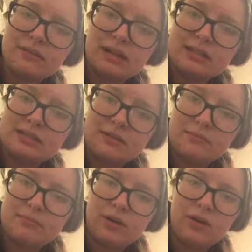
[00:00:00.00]
rocks are
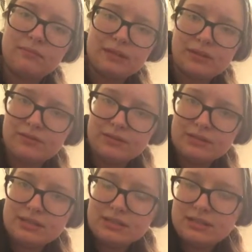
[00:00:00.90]
all
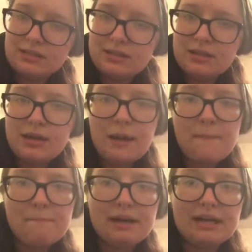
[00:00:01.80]
minerals,
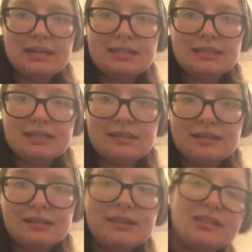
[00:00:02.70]
but
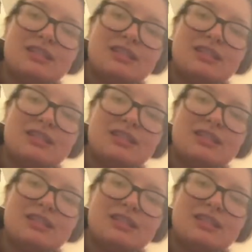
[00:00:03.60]
the